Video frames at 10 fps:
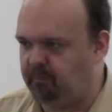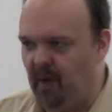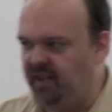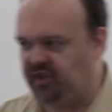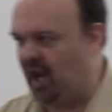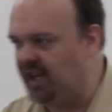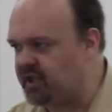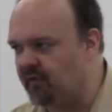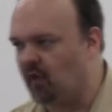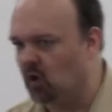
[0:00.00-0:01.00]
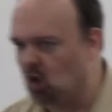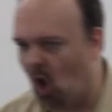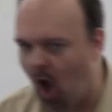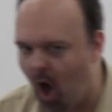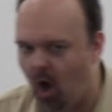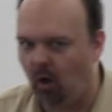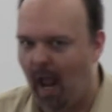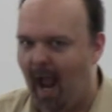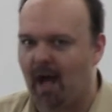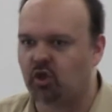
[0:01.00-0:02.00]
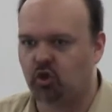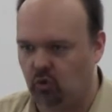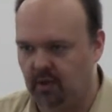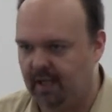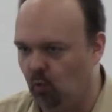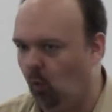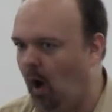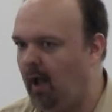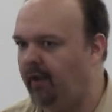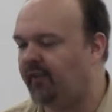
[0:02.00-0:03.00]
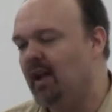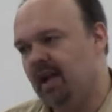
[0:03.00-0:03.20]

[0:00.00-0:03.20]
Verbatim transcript: intent of the law actually was.